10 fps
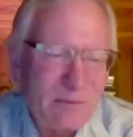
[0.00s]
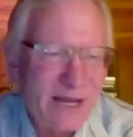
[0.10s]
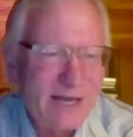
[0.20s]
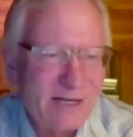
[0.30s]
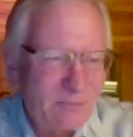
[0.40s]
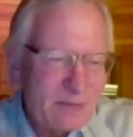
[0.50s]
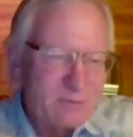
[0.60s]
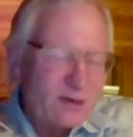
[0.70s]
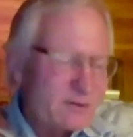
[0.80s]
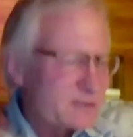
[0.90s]
and Ann are my
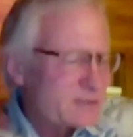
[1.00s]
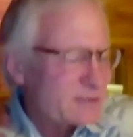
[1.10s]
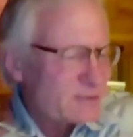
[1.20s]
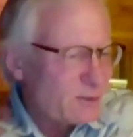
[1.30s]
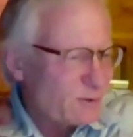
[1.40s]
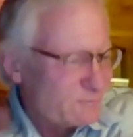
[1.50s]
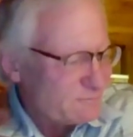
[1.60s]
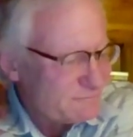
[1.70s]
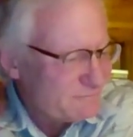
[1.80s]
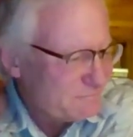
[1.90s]
brothers. So
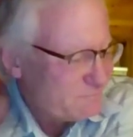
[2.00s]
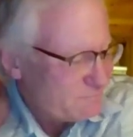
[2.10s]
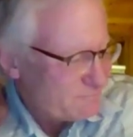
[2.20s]
yeah,